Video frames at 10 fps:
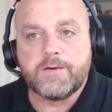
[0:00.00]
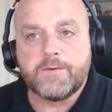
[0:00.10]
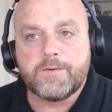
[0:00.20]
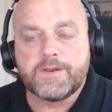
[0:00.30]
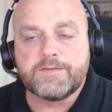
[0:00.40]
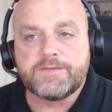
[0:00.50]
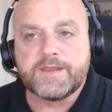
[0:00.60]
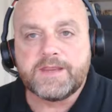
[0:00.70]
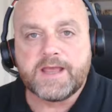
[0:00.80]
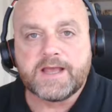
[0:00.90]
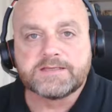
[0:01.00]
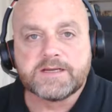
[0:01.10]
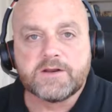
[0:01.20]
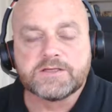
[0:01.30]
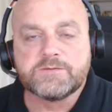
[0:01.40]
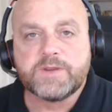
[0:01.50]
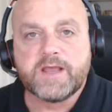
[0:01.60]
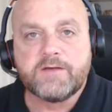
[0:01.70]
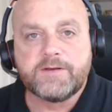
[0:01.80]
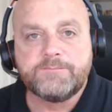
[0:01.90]
all of the asset classes we
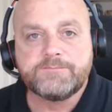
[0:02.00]
cover.